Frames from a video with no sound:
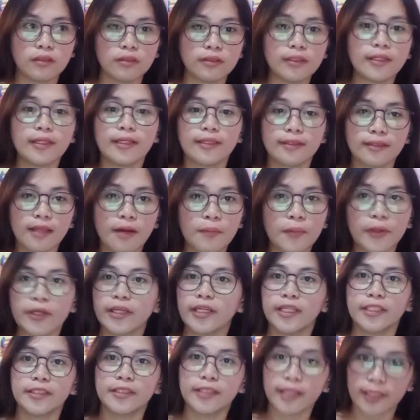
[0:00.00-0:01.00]
diri ta
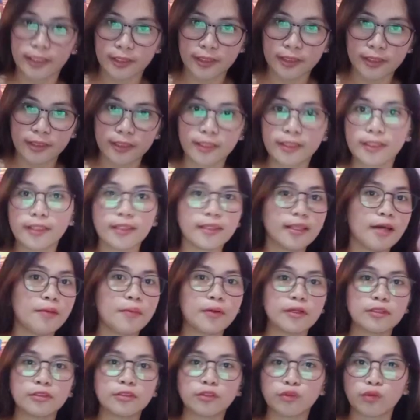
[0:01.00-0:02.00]
mag-edit, diri ta
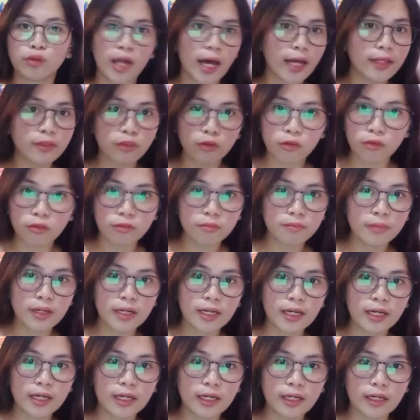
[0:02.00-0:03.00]
magsulat og
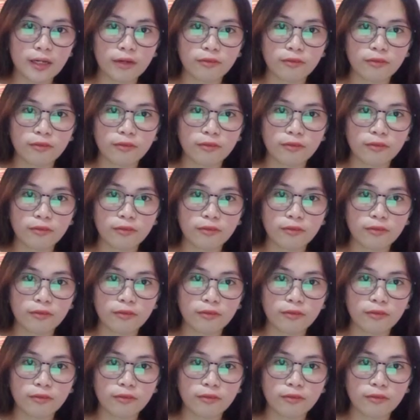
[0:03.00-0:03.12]
mga